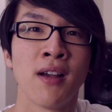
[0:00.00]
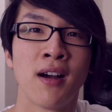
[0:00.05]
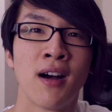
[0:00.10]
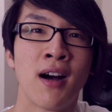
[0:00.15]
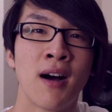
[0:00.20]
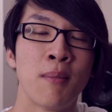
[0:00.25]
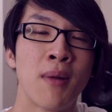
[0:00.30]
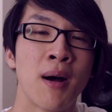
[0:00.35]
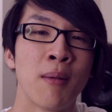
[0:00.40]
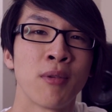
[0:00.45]

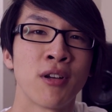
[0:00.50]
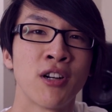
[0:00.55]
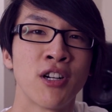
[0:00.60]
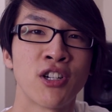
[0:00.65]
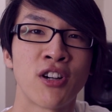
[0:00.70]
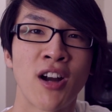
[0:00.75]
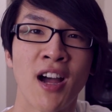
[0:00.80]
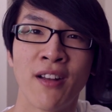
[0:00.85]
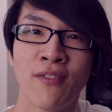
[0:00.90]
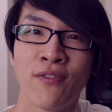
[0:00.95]
I'm going to
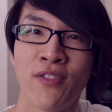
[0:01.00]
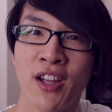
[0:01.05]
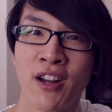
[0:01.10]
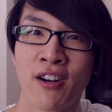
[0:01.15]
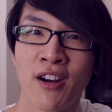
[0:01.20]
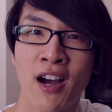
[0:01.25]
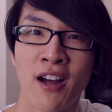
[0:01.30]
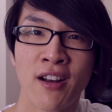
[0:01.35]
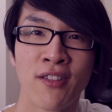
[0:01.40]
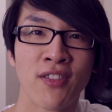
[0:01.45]
try and
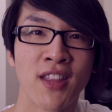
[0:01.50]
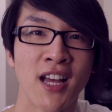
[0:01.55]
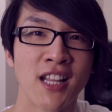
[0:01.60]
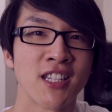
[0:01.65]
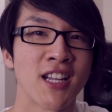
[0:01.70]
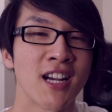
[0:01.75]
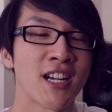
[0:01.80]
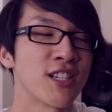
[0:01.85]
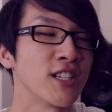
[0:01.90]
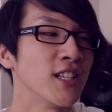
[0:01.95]
figure out if
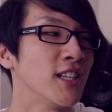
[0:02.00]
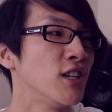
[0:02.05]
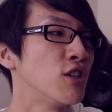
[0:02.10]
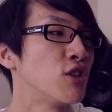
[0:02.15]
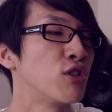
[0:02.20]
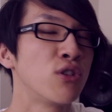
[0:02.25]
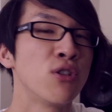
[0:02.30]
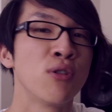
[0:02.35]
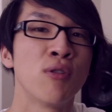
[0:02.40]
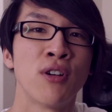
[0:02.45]
that's actually
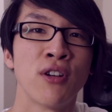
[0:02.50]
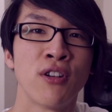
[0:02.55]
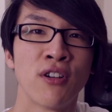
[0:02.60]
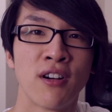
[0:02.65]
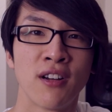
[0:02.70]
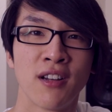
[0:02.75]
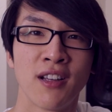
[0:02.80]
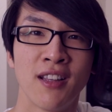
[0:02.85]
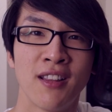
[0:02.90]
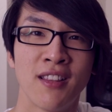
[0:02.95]
true or
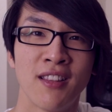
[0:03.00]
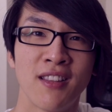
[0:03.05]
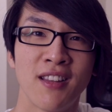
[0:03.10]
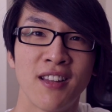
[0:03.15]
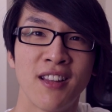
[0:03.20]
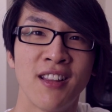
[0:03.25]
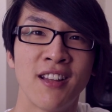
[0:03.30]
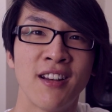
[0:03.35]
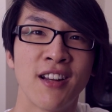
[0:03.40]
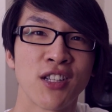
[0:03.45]
not in
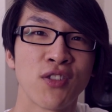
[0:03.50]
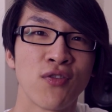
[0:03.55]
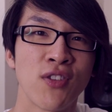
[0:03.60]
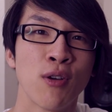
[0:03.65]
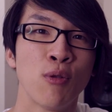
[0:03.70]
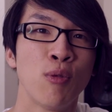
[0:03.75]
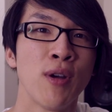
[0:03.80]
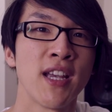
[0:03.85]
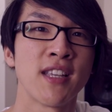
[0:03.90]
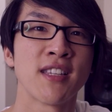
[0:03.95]
the next
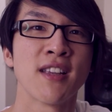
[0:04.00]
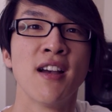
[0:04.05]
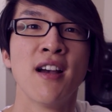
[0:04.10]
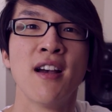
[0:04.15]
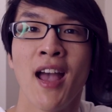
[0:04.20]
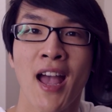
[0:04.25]
few weeks.